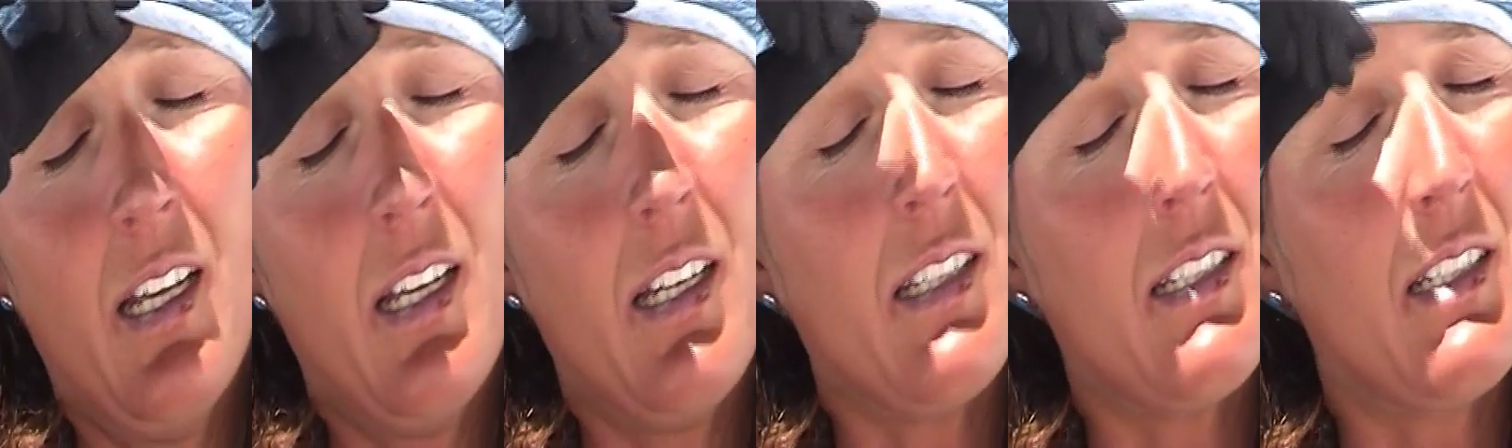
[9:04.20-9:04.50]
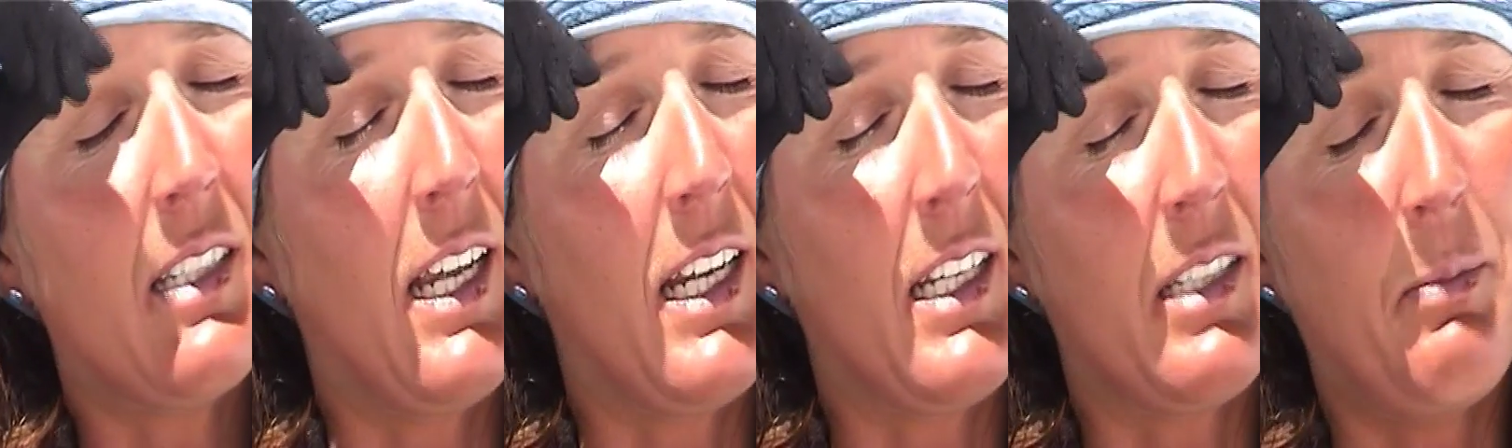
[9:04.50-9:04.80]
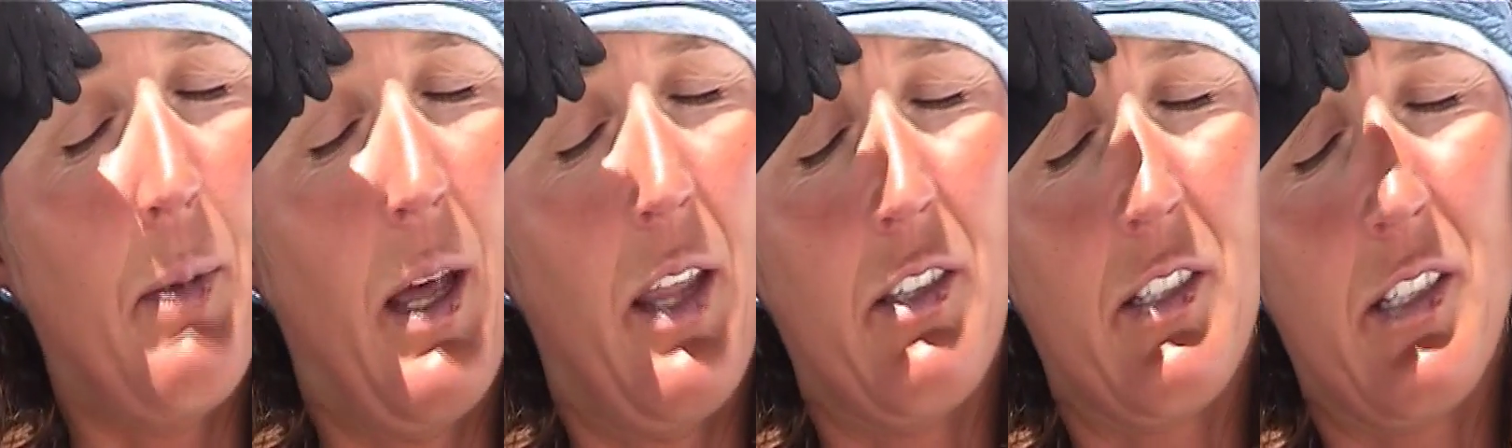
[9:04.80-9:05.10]
6
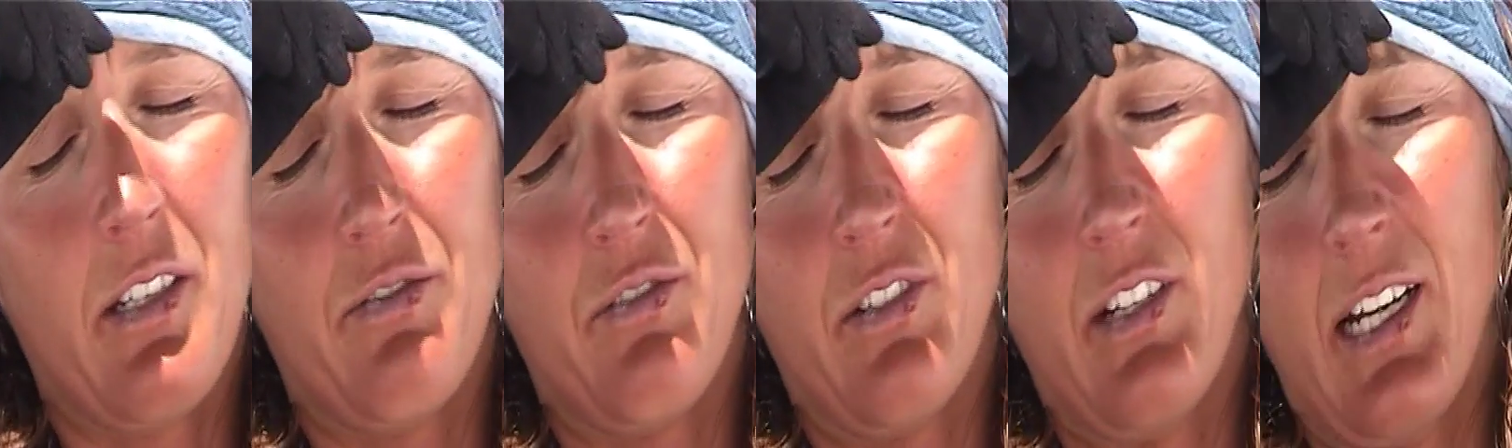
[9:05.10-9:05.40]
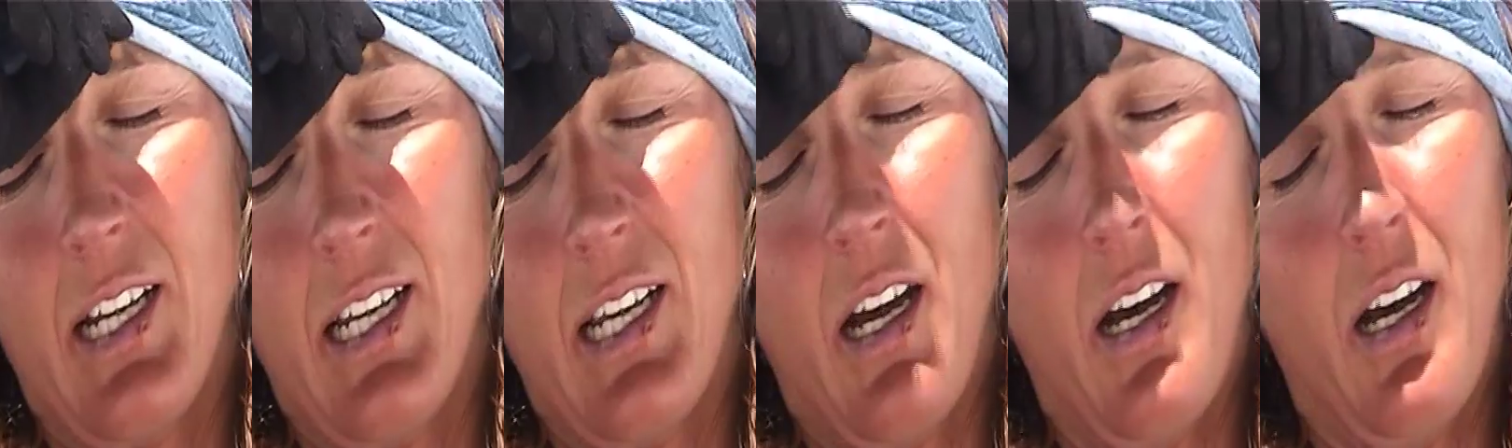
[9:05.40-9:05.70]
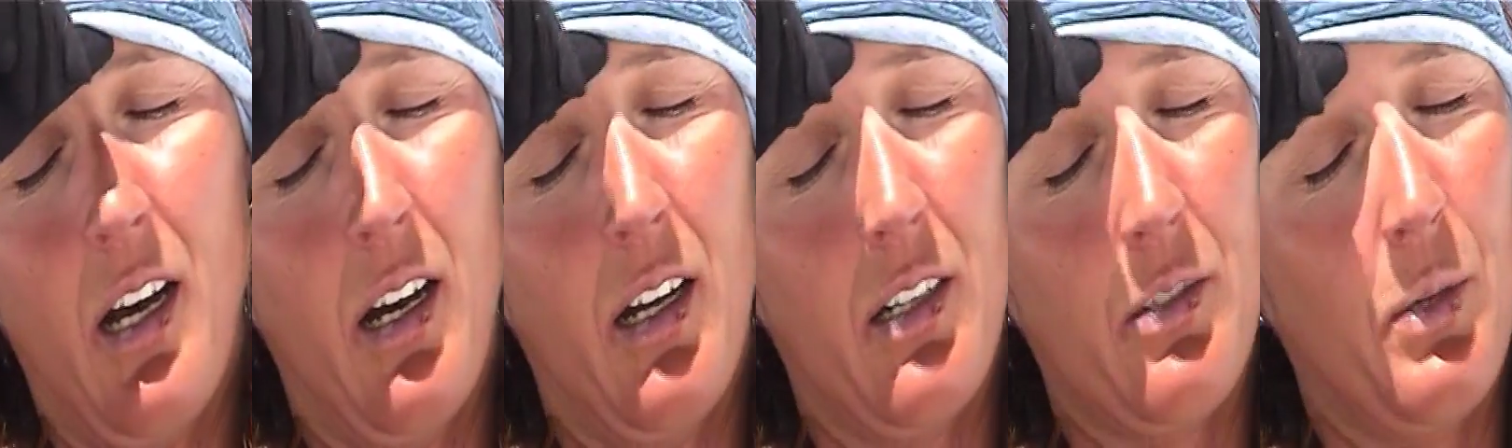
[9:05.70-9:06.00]
months of really
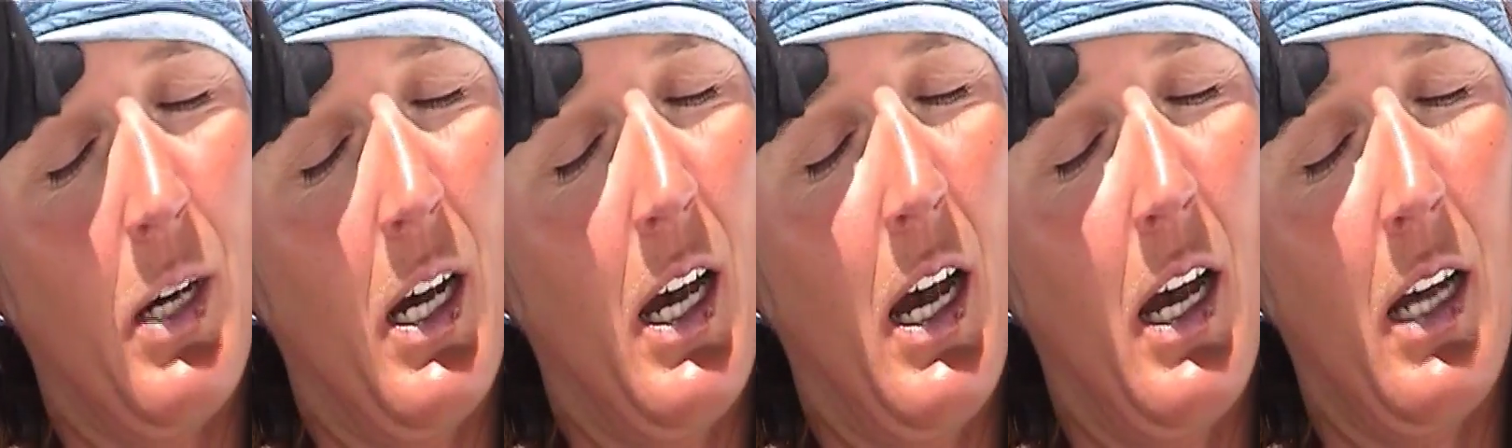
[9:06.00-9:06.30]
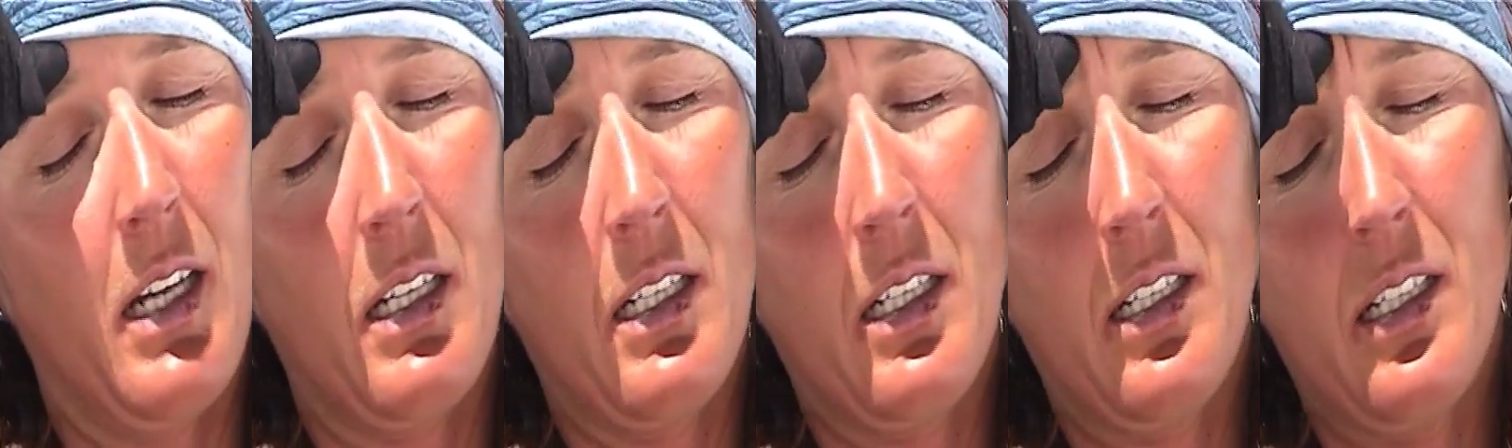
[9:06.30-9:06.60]
hard work,